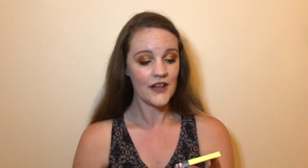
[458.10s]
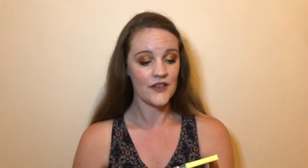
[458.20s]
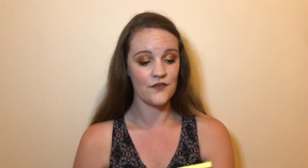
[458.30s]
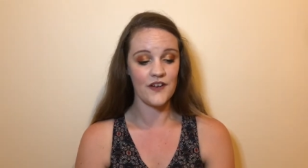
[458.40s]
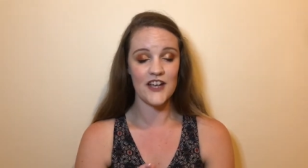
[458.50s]

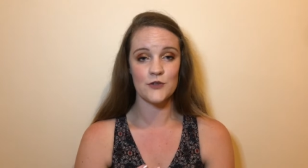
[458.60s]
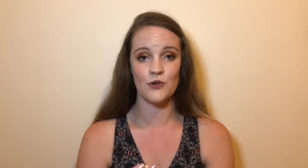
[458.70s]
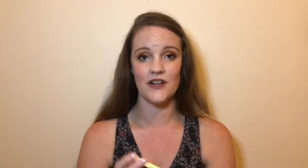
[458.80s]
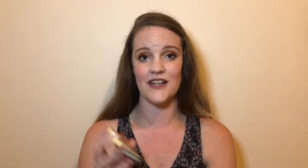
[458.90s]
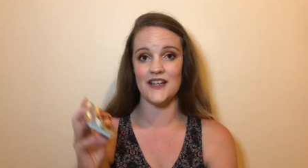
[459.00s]
The first
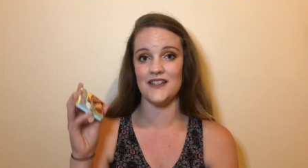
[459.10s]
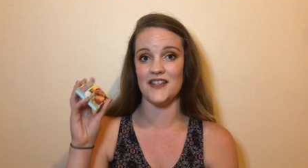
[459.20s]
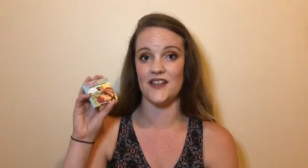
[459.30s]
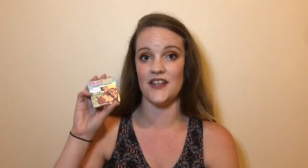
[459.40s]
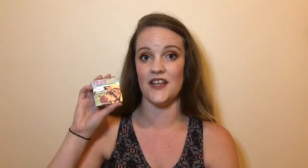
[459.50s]
one is
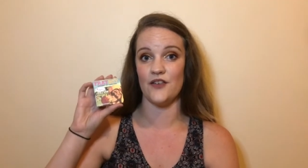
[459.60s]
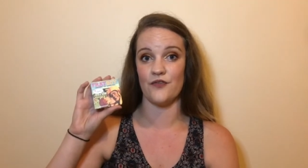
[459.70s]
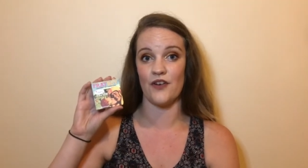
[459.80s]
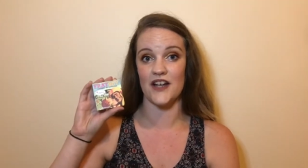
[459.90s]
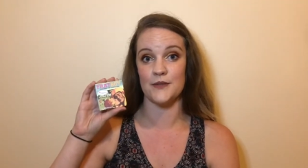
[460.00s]
the
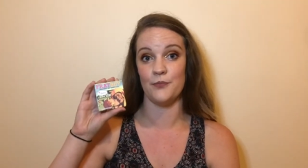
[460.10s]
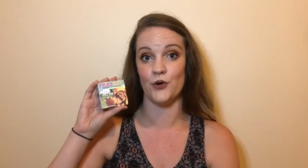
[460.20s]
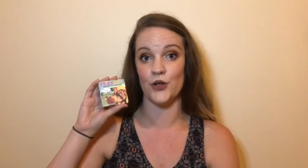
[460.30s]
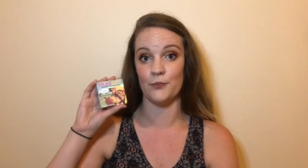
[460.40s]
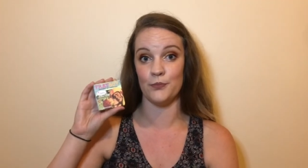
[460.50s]
Frat
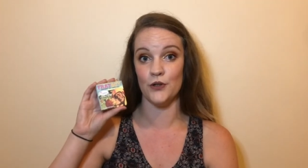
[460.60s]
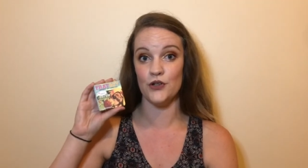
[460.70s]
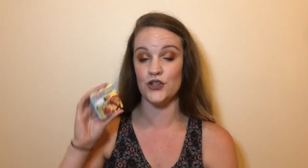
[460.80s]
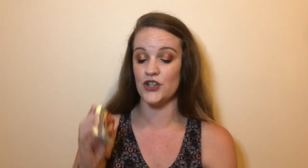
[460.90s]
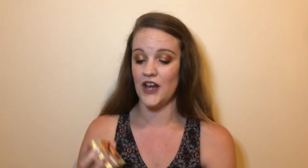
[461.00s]
Boy
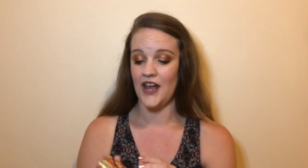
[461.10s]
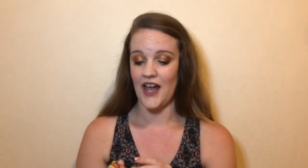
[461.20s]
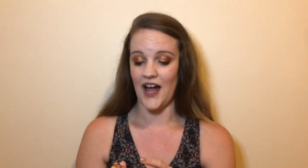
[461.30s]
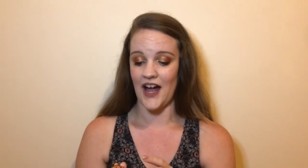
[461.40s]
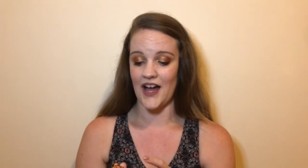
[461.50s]
blush,
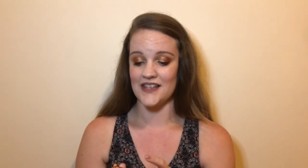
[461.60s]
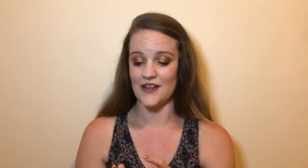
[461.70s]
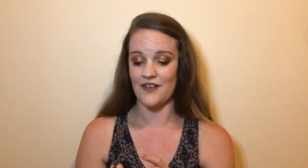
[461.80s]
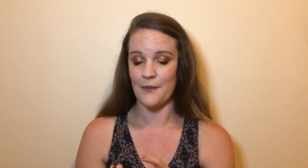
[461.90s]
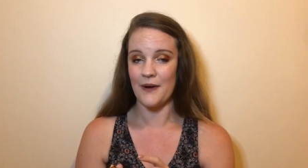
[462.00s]
and
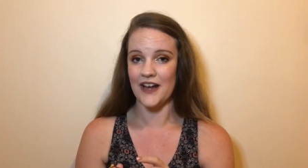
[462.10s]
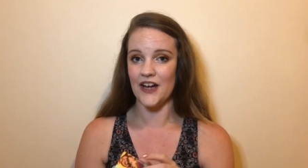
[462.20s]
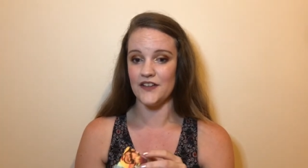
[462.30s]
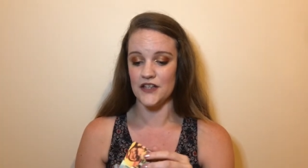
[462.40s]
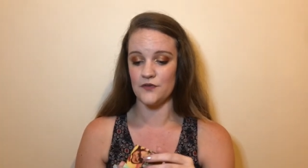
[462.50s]
I've had my eye
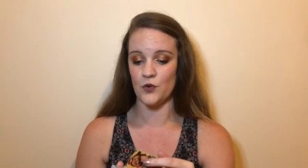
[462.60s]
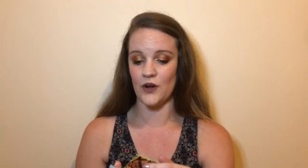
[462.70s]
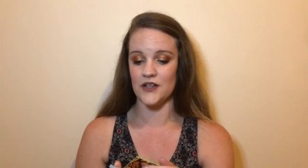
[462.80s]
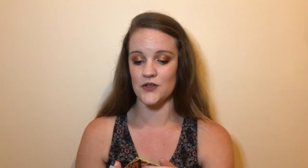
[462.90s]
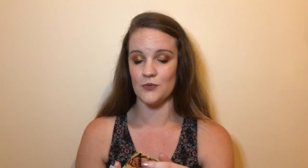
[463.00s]
on this for
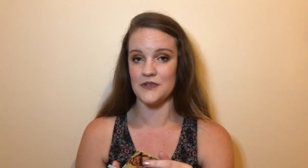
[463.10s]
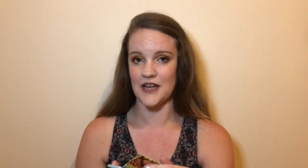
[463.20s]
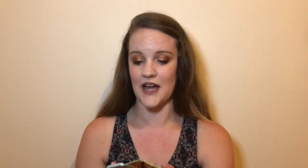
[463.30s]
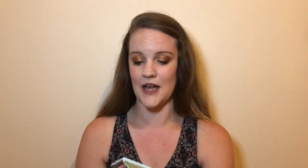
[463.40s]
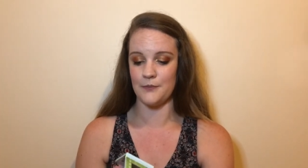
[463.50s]
quite some
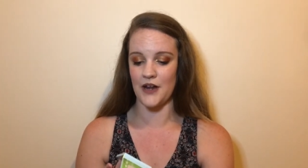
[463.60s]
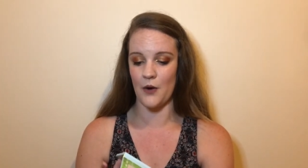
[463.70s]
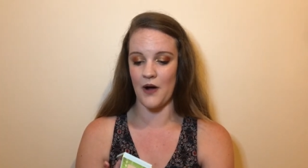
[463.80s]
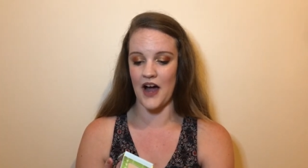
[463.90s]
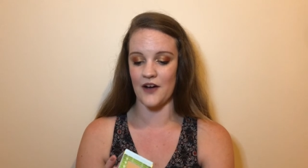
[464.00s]
time
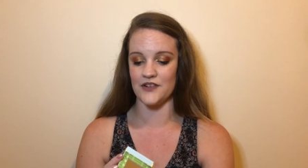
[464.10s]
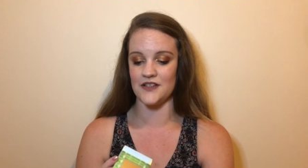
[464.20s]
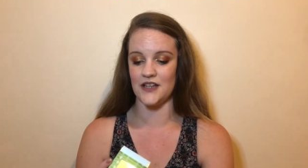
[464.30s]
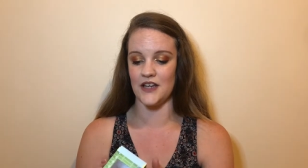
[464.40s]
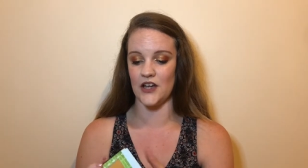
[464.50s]
now after
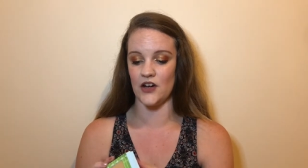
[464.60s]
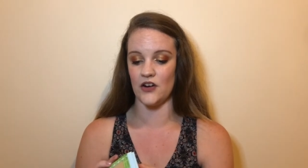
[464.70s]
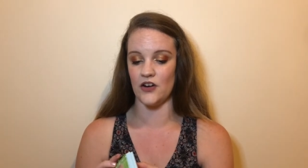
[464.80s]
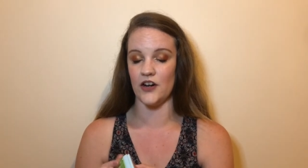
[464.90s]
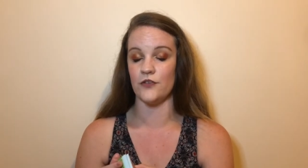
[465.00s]
seeing it
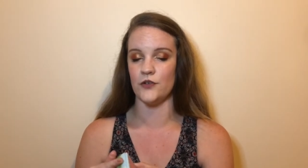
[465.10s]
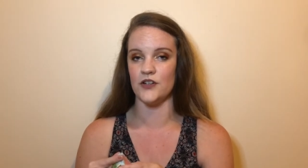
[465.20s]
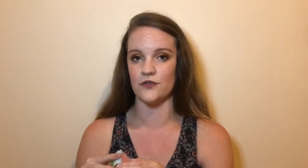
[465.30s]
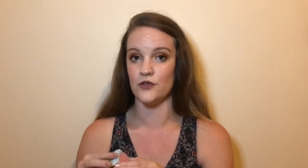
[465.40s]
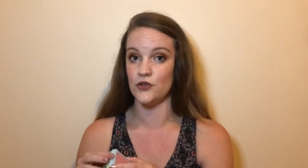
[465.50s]
on a few
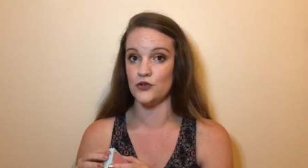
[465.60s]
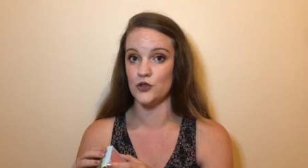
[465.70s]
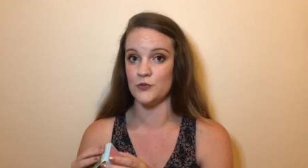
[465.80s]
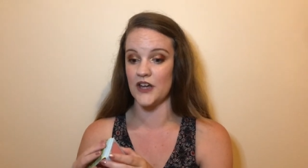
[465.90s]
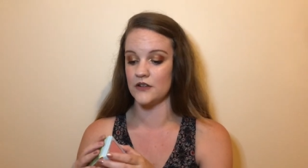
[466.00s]
different
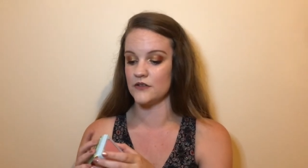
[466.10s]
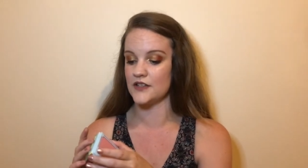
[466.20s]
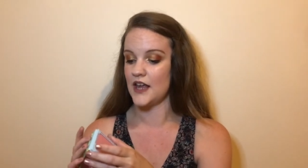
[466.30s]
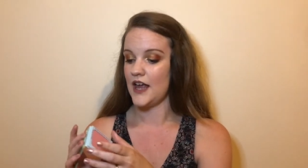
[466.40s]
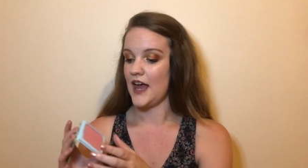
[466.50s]
YouTube channels,
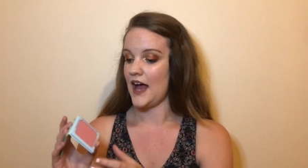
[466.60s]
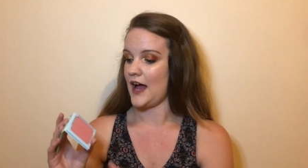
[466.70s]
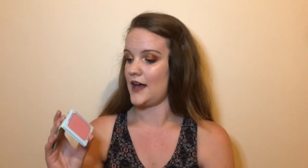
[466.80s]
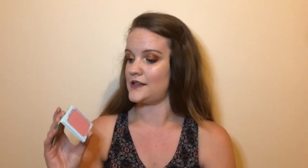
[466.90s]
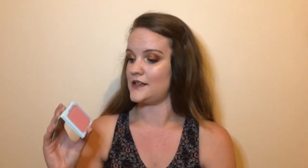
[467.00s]

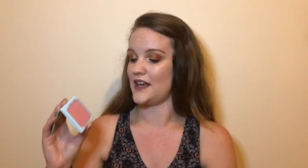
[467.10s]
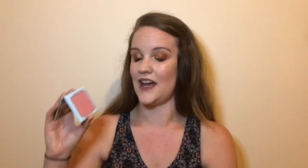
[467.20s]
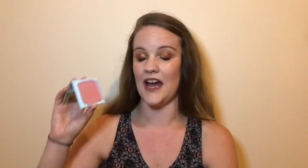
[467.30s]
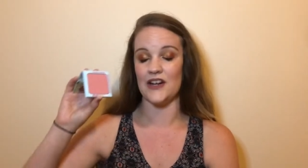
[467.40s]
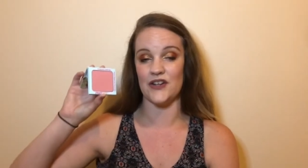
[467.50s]
and
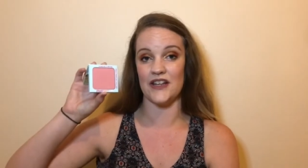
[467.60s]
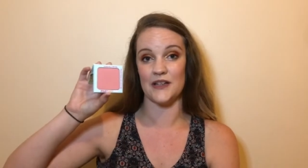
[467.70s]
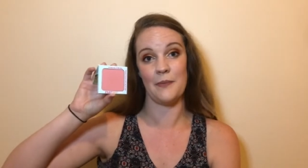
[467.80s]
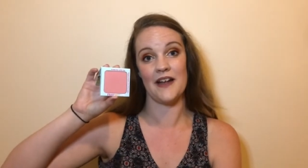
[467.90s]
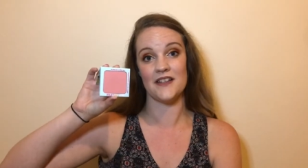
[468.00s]
I think the
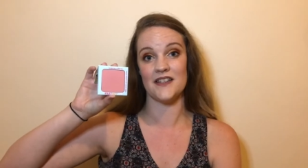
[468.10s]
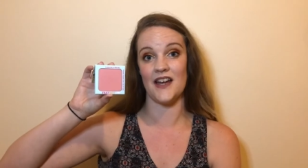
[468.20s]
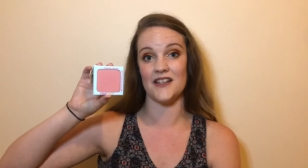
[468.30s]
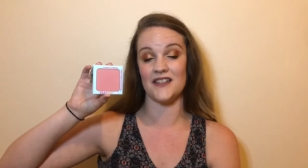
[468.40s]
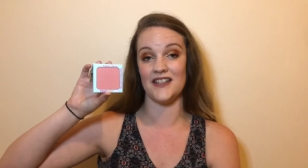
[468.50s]
pan
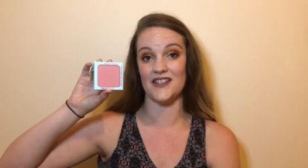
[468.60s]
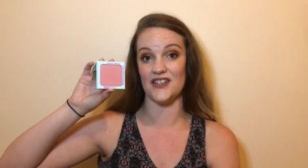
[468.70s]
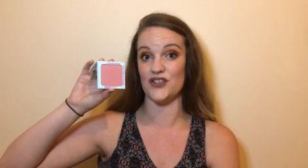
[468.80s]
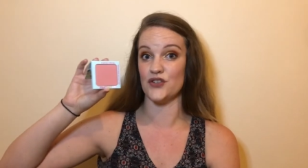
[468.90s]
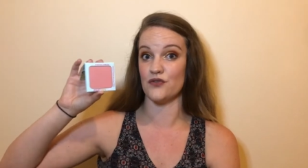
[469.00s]
size in this
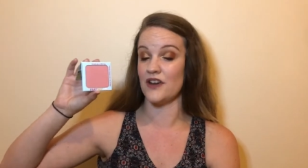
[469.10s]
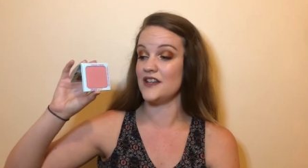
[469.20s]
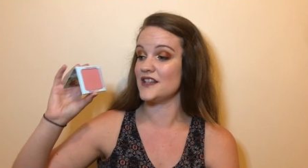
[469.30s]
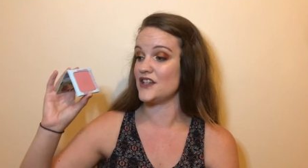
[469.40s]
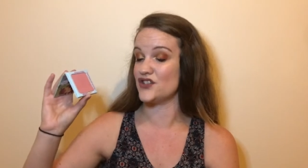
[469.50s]
is
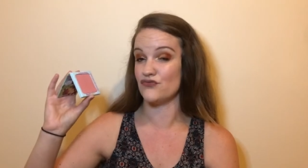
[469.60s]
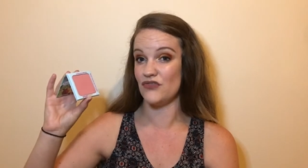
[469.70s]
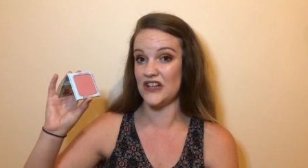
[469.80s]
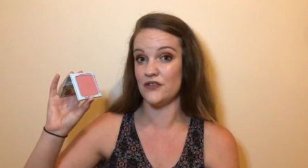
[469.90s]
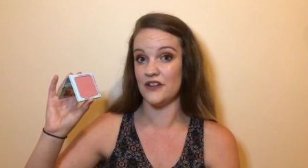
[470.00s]
great. It's a
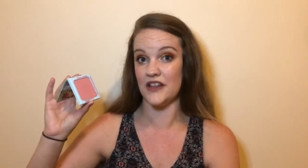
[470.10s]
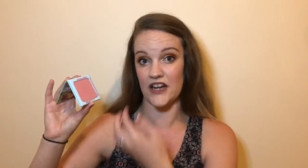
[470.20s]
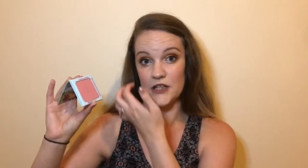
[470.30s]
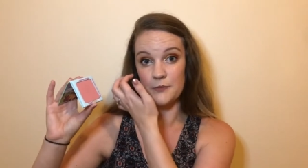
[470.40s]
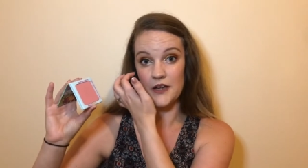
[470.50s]
really, really
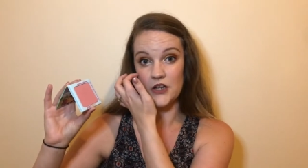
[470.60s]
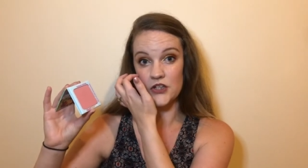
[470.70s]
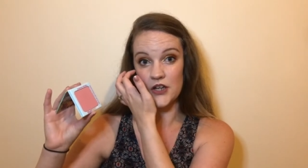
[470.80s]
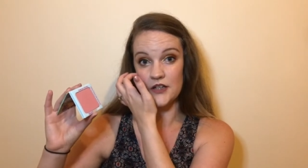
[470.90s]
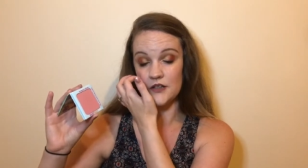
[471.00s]
nice pink
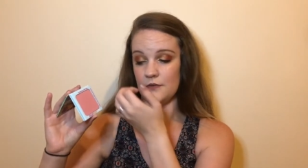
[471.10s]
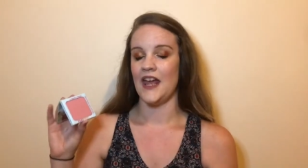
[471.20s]
shade.